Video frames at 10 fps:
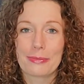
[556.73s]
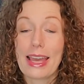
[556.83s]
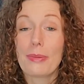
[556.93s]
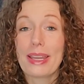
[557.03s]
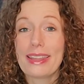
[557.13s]

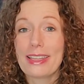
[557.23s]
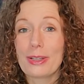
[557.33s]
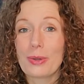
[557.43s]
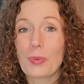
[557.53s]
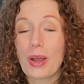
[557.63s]
That way they
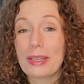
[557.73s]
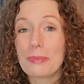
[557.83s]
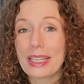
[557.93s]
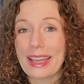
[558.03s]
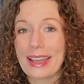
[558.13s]
learn one
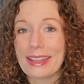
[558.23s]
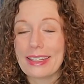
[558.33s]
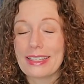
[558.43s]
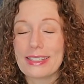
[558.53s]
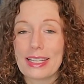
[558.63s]
plan
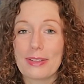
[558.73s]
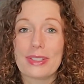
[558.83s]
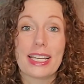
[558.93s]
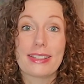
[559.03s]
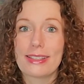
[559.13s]
instead of
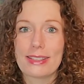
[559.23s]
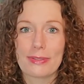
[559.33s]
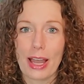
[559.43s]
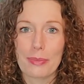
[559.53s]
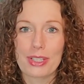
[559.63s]
dozens of
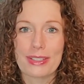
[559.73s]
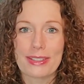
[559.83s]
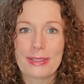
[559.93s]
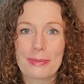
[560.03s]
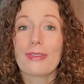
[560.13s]

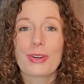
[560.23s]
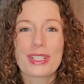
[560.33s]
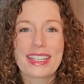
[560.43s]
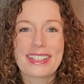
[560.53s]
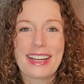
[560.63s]
options. Of course,
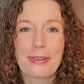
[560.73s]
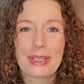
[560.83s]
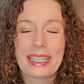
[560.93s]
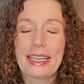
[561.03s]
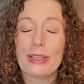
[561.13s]
that's not
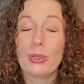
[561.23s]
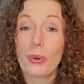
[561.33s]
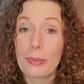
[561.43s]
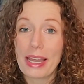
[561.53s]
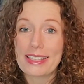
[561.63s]
really in
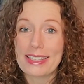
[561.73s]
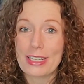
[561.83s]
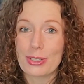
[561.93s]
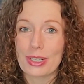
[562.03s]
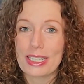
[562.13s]
your best
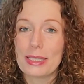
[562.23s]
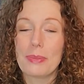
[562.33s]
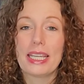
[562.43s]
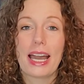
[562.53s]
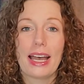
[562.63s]
interest
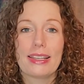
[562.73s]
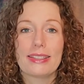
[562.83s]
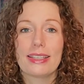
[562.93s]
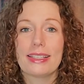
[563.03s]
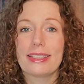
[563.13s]
because
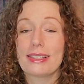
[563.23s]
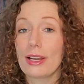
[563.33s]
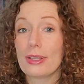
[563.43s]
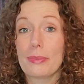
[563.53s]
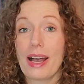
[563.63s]
it's
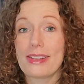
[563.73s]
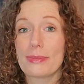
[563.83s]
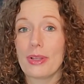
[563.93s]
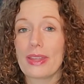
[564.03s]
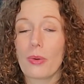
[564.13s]
entirely
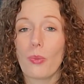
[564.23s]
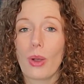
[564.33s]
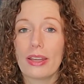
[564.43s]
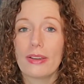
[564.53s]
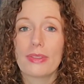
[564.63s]
possible that
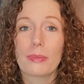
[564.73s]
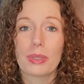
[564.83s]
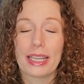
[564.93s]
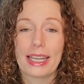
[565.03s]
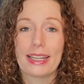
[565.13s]
one of the
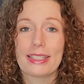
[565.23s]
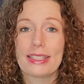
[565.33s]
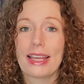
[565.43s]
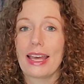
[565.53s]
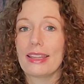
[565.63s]
plans
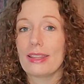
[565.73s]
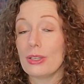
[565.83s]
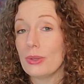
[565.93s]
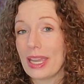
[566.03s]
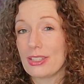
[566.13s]
that the
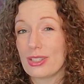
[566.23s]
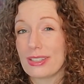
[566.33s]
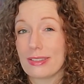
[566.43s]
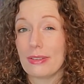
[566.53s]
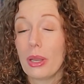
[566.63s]
new agent
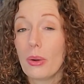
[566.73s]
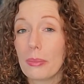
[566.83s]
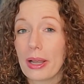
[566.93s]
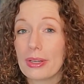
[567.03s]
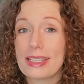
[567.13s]
doesn't know
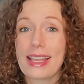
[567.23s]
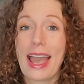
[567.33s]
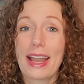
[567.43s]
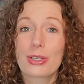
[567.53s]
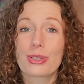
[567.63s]
about is
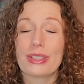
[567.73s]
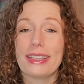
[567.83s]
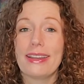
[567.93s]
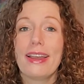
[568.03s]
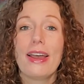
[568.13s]

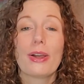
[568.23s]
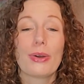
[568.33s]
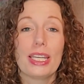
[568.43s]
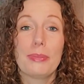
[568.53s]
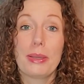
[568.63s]
actually
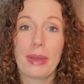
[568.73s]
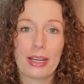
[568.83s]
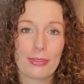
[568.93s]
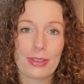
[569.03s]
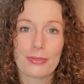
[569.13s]
going to be a
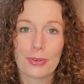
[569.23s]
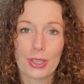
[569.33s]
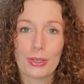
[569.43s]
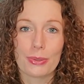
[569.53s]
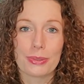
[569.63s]
better fit for
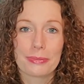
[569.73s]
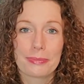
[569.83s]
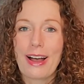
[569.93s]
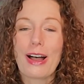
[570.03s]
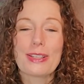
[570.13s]
you.
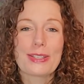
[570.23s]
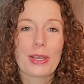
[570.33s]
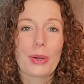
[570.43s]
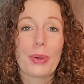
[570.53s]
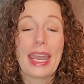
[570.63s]

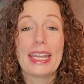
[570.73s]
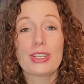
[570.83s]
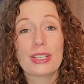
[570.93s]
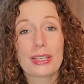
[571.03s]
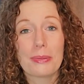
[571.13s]
Also,
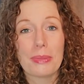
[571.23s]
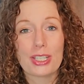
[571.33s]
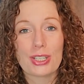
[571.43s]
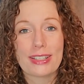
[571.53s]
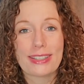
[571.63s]
agent
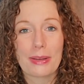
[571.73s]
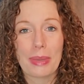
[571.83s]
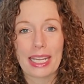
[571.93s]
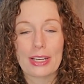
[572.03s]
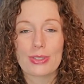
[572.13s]
commissions on
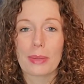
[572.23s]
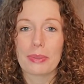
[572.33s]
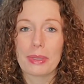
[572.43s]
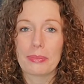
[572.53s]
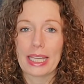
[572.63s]
Medicare
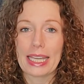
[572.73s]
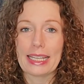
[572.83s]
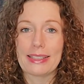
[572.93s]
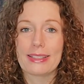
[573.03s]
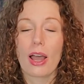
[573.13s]
Supplement
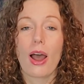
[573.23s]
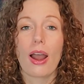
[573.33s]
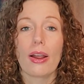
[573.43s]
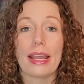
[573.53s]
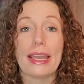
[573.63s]
plans
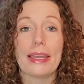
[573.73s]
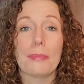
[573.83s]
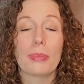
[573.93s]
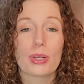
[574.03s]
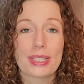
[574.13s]
are a
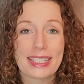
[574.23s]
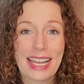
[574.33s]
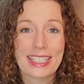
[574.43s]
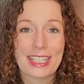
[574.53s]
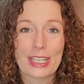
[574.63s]

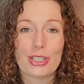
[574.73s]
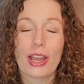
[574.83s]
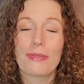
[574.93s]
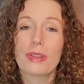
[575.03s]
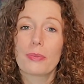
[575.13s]
percentage
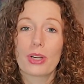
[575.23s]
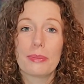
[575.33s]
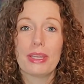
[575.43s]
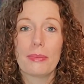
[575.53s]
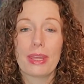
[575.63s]
of the
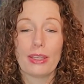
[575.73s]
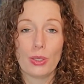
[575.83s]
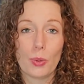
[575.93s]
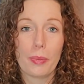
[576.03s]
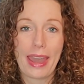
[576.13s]
premium that
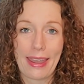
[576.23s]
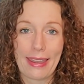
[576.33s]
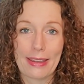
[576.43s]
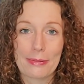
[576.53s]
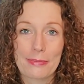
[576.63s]
you
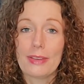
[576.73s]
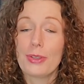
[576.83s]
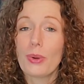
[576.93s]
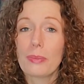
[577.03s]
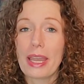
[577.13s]
pay. If
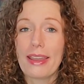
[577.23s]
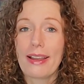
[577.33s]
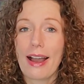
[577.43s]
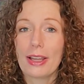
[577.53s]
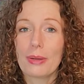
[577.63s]
you are paying a
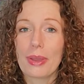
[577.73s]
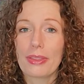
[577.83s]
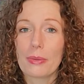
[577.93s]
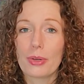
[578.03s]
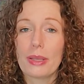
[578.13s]
higher
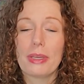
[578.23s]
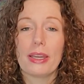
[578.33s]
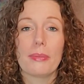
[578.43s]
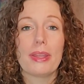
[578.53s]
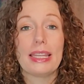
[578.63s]
monthly
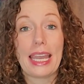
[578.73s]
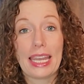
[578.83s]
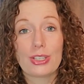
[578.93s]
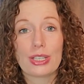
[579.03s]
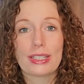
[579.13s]
premium, the
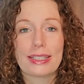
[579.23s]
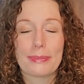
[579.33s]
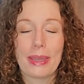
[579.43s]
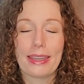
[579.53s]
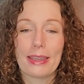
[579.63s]
agent is
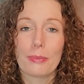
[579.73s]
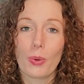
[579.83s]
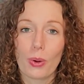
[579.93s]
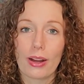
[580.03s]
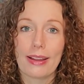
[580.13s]
making
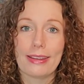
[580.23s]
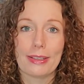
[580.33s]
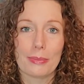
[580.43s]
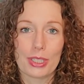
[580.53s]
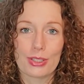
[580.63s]
more in
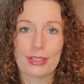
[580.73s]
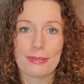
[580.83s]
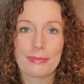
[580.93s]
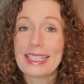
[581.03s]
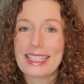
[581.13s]

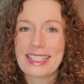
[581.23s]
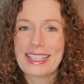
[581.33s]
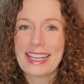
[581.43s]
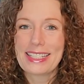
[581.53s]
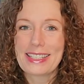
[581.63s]
commission. This
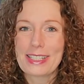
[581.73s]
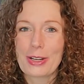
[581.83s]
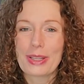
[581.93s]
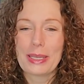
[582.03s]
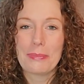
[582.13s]
doesn't
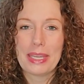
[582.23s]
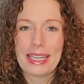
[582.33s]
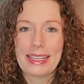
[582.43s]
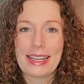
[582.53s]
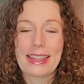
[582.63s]
necessarily
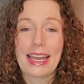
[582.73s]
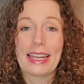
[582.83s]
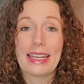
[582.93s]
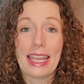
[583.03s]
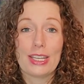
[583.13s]
mean that
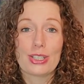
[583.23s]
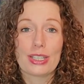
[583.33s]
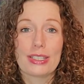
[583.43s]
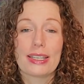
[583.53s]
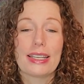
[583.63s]
an
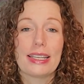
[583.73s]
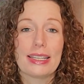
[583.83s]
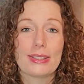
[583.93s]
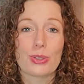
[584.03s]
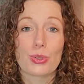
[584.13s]
agent
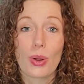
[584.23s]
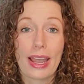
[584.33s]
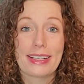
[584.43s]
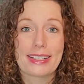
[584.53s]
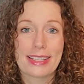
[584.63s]
is
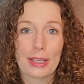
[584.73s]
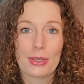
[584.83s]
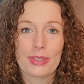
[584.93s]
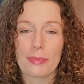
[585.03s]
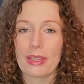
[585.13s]
trying to sell you
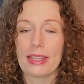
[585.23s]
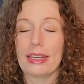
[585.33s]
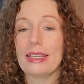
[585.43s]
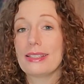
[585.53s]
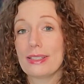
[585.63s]
something
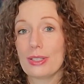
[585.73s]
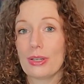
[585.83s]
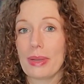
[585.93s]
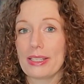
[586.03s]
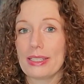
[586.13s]
that isn't in your
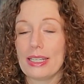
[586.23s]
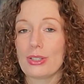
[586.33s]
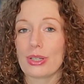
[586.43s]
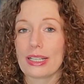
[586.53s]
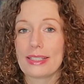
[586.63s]
best
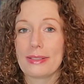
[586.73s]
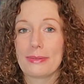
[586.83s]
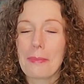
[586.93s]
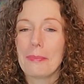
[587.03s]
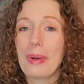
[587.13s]
interest,
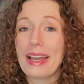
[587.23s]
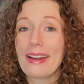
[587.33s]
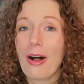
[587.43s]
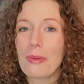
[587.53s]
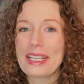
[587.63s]
but
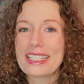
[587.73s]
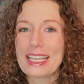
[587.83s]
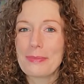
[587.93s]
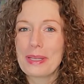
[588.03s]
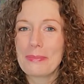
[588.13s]
always
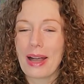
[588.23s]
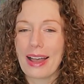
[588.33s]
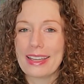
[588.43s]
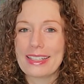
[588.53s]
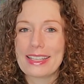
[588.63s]
keep in
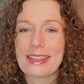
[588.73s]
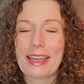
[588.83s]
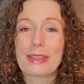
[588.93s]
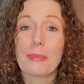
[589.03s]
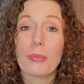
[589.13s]
mind
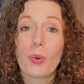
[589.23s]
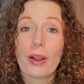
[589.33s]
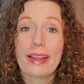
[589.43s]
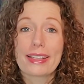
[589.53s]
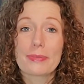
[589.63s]
that the more
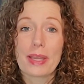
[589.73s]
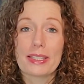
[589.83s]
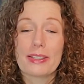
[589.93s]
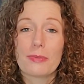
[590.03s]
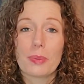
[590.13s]

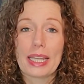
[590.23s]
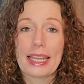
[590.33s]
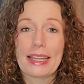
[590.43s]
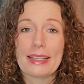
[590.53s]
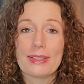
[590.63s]
expensive
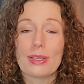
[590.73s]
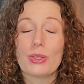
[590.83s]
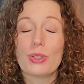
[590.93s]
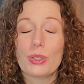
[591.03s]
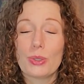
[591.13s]
plans
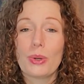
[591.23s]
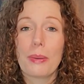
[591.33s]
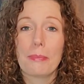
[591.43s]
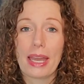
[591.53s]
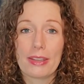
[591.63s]
do
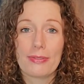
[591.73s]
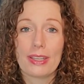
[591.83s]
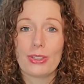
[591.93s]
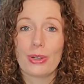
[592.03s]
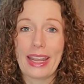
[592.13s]

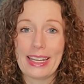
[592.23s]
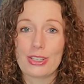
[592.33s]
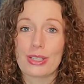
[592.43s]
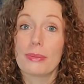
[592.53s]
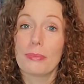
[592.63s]
benefit your
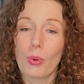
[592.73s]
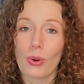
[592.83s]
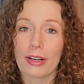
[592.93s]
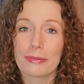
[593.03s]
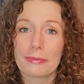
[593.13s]
agent more.